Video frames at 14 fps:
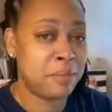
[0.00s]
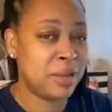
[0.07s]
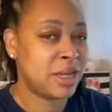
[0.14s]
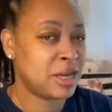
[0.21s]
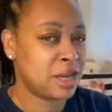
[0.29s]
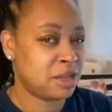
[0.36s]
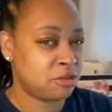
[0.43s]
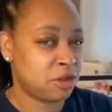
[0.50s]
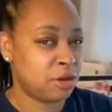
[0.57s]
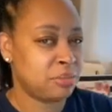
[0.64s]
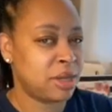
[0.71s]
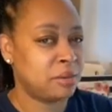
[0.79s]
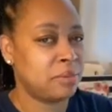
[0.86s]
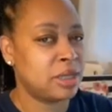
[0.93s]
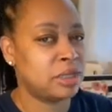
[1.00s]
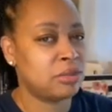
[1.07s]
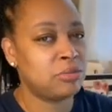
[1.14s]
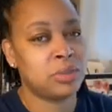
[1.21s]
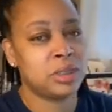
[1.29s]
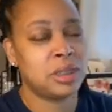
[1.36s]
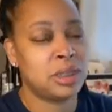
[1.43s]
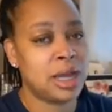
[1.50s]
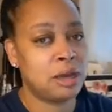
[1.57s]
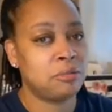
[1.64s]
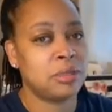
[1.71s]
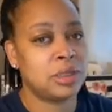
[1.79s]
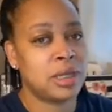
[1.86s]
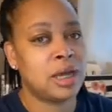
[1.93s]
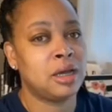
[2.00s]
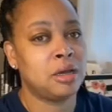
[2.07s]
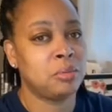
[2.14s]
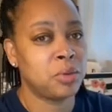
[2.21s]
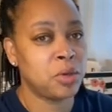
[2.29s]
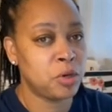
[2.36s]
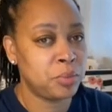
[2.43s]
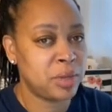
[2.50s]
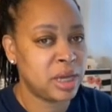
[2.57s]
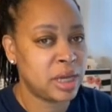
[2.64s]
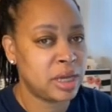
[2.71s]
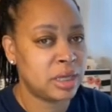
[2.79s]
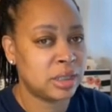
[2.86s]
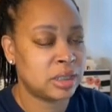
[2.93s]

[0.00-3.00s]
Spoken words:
but then I thought maybe that was not appropriate.